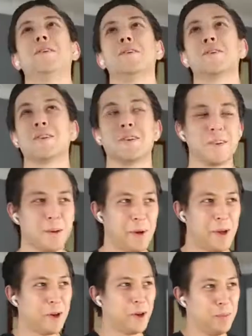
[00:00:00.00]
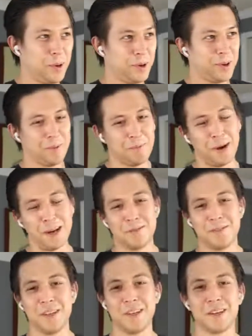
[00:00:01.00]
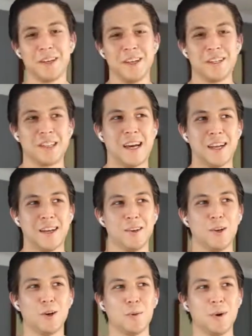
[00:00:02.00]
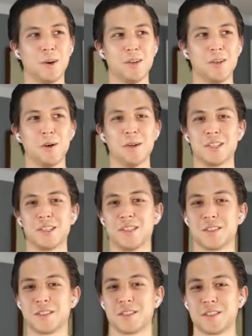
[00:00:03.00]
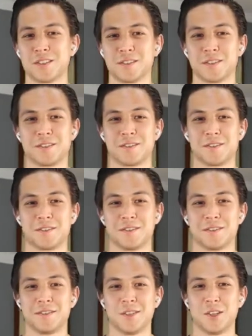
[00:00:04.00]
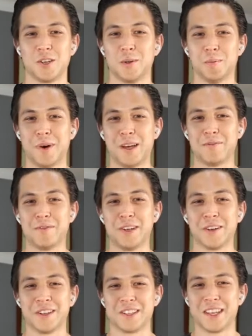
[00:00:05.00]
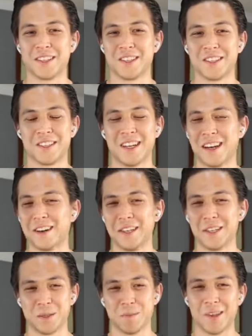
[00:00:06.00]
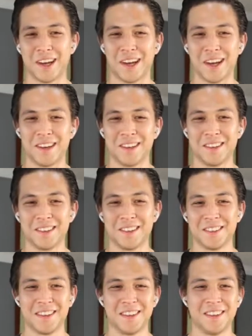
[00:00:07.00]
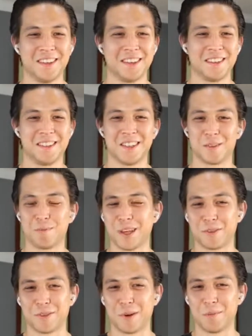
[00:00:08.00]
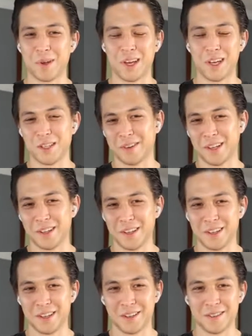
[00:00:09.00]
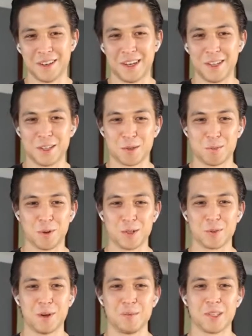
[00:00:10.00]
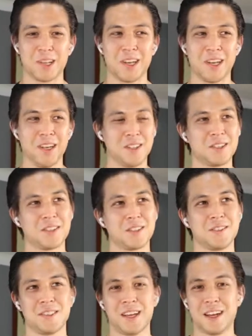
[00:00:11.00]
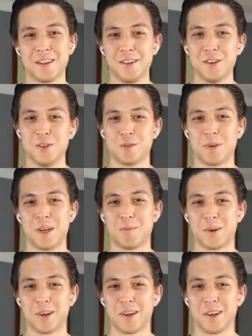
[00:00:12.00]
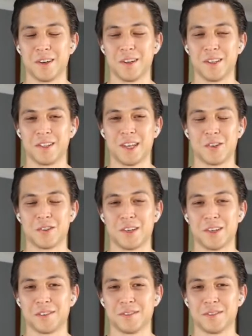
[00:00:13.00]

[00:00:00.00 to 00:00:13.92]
is clearer than my hope. My fear is that no one notices. So my fear is that this is not on ESPN, doesn't make the front page of any of the sports websites. It's not in the newspaper, etc.